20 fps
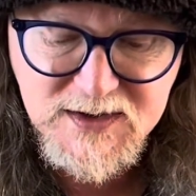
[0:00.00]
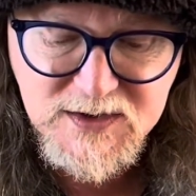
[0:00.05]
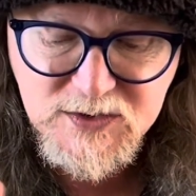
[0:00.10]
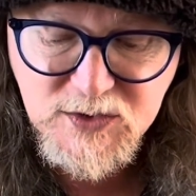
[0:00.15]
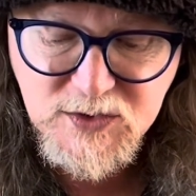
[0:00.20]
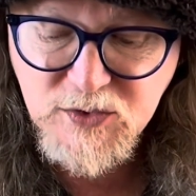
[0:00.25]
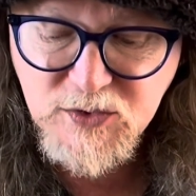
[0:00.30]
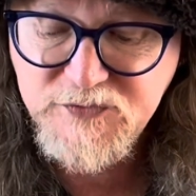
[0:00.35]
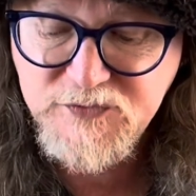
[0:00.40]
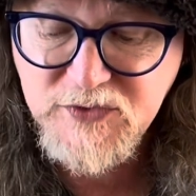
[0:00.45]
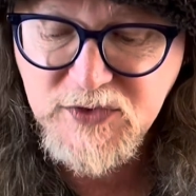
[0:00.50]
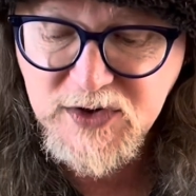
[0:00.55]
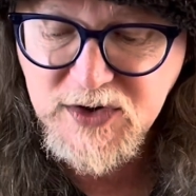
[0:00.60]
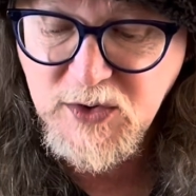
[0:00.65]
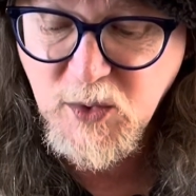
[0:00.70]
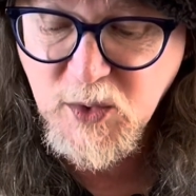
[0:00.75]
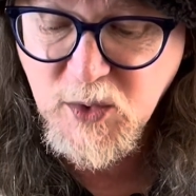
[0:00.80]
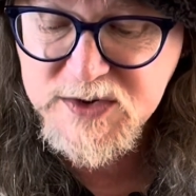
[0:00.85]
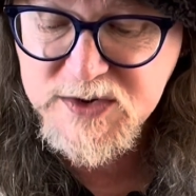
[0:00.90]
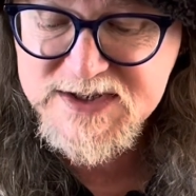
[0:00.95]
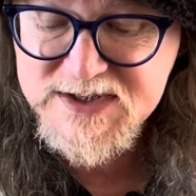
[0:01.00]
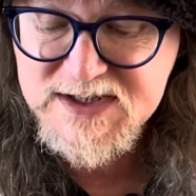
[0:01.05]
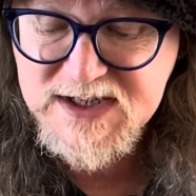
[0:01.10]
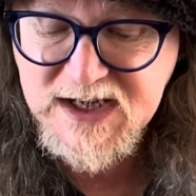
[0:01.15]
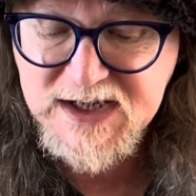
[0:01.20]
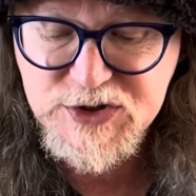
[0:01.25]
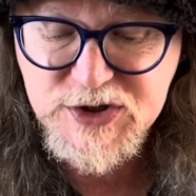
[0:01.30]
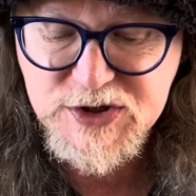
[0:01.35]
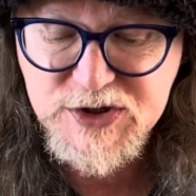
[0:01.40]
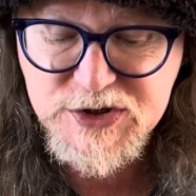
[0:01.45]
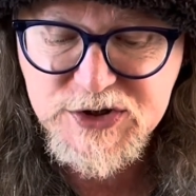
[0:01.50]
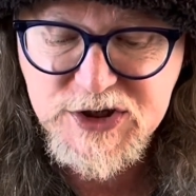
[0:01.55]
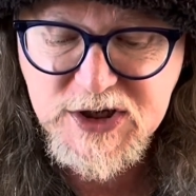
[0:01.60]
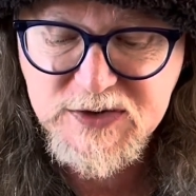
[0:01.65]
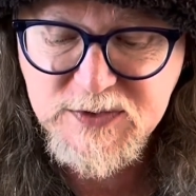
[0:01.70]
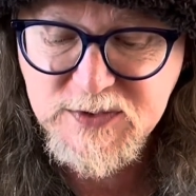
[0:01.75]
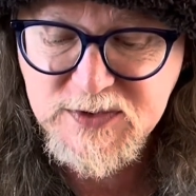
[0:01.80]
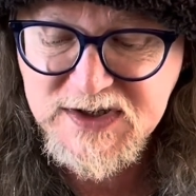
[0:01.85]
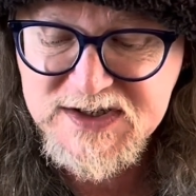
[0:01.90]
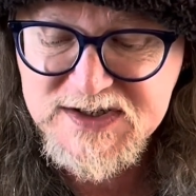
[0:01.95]
or for a horn section,
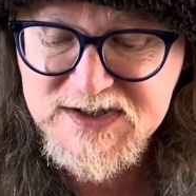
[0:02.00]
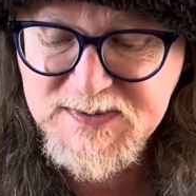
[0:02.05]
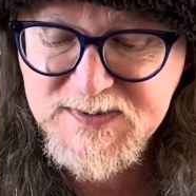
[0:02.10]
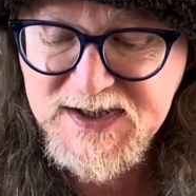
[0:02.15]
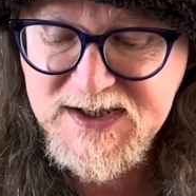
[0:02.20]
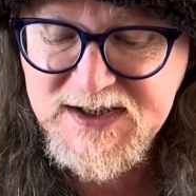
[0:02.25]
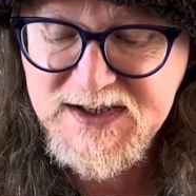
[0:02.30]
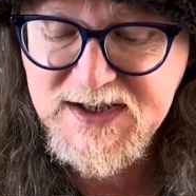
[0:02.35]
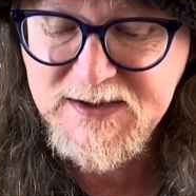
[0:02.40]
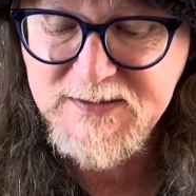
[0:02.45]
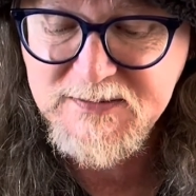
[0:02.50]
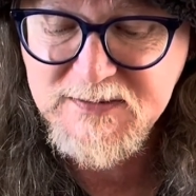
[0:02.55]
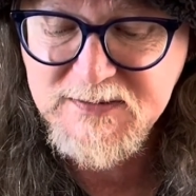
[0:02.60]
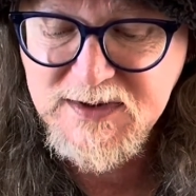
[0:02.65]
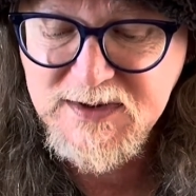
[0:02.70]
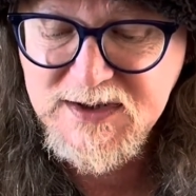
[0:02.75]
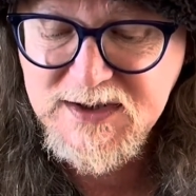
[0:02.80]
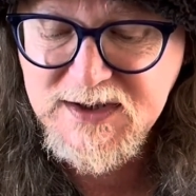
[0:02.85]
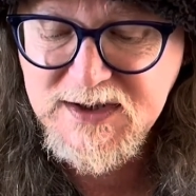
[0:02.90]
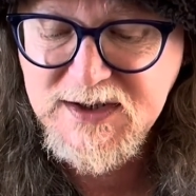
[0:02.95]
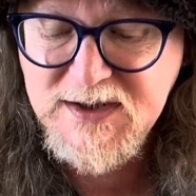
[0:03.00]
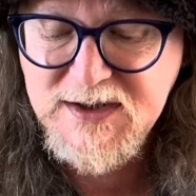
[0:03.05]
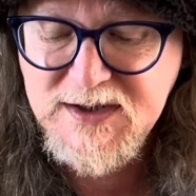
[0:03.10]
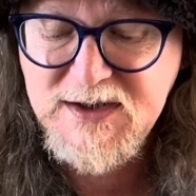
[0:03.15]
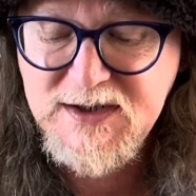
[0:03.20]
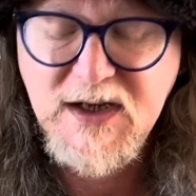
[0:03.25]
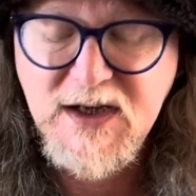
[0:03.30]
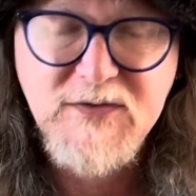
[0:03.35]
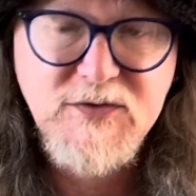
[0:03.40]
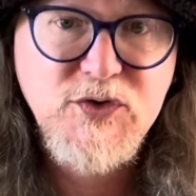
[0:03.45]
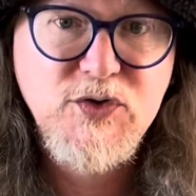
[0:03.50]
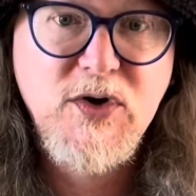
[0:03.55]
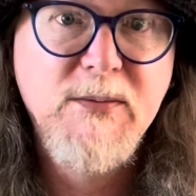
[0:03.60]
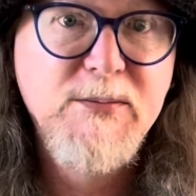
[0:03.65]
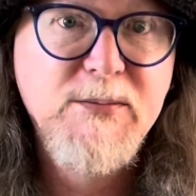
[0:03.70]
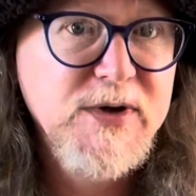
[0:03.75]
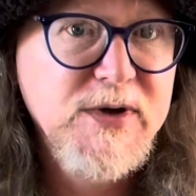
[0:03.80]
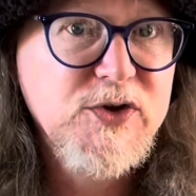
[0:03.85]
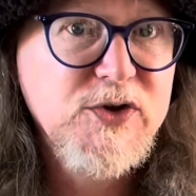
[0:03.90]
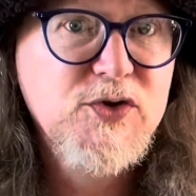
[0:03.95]
generally speaking. You have
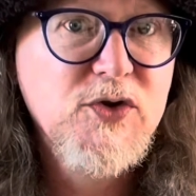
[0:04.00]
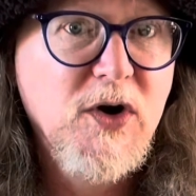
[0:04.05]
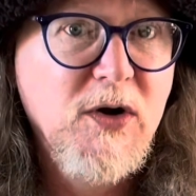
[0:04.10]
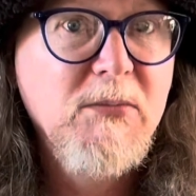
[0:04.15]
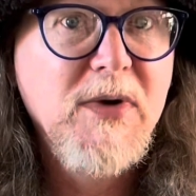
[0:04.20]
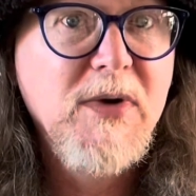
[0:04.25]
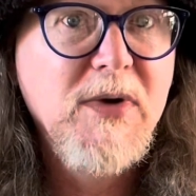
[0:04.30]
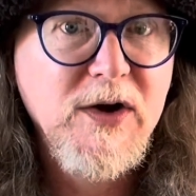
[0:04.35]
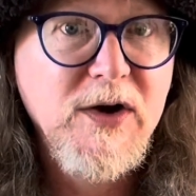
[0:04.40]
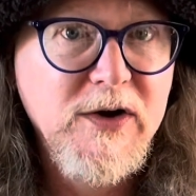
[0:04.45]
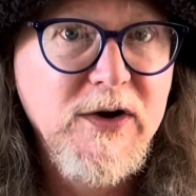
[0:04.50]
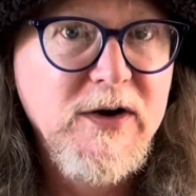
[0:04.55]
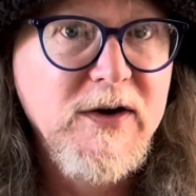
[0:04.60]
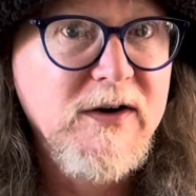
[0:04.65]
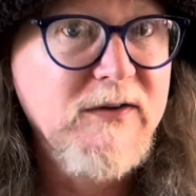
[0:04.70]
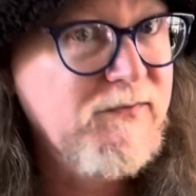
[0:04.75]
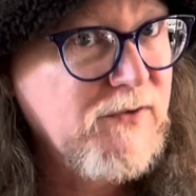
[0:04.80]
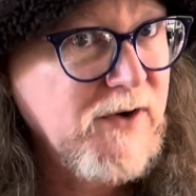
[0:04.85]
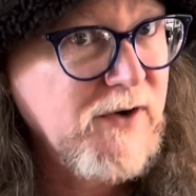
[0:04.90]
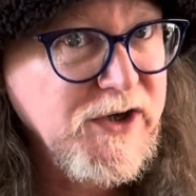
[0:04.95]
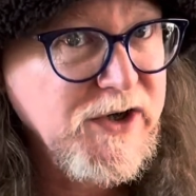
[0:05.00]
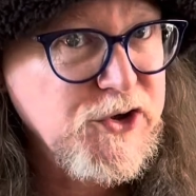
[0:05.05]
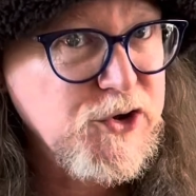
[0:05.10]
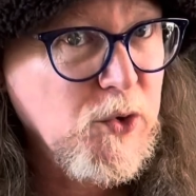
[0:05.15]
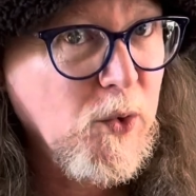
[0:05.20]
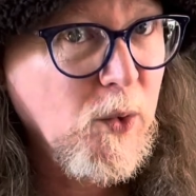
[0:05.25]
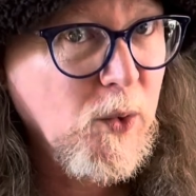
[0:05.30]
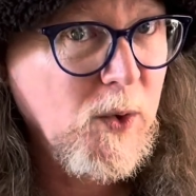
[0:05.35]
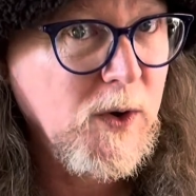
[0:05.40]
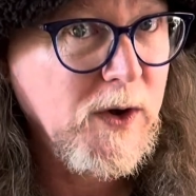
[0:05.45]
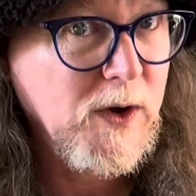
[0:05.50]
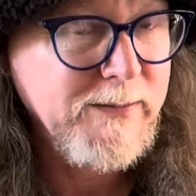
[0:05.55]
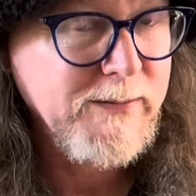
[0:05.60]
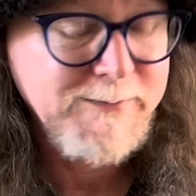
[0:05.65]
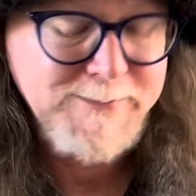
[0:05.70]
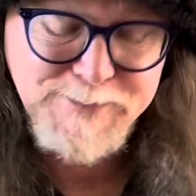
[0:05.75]
trumpet, trombone, and French horn.